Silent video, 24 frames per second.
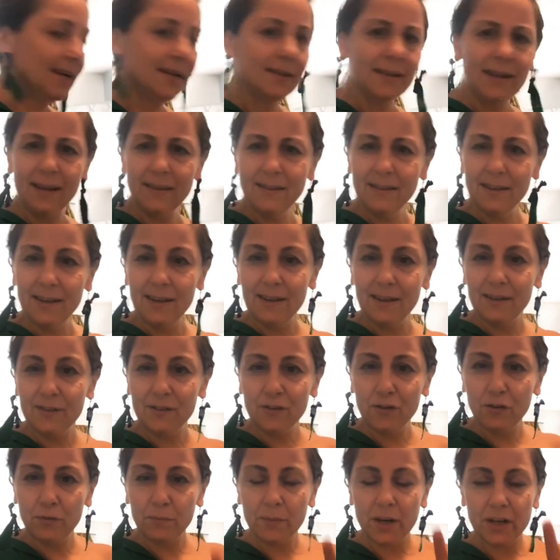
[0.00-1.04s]
that's it, it's
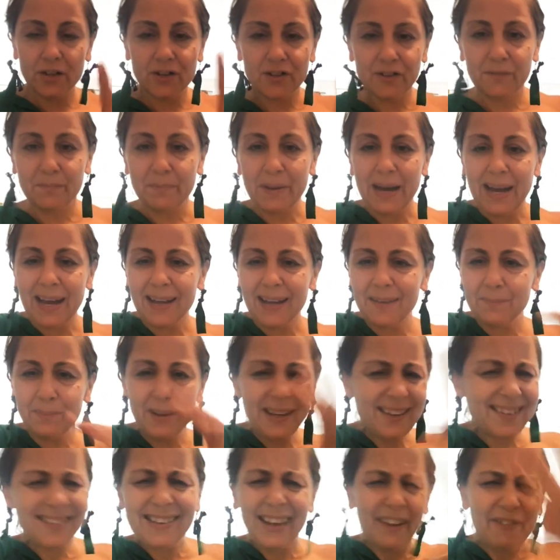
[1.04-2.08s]
too much, it's bad,
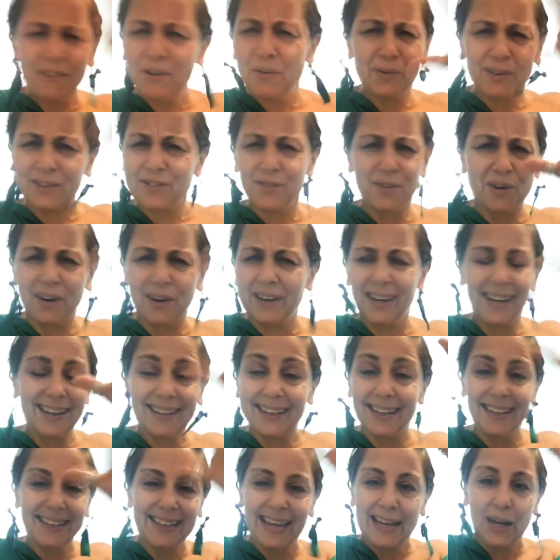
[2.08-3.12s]
because everyone's talking
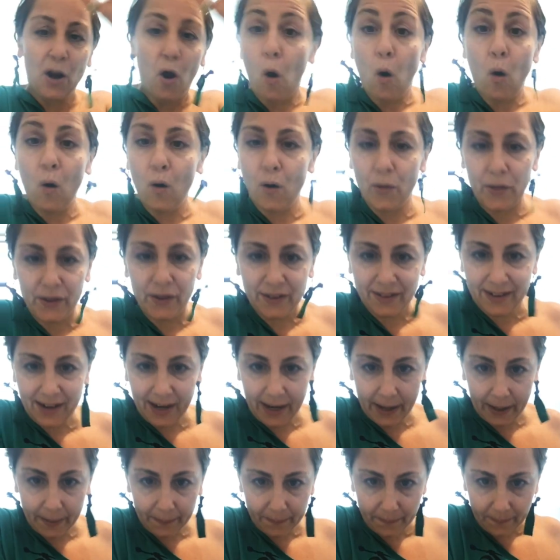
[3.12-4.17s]
like that all the
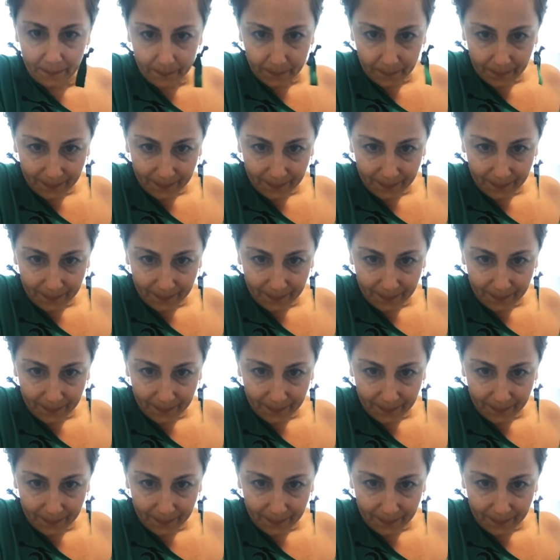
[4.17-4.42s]
time.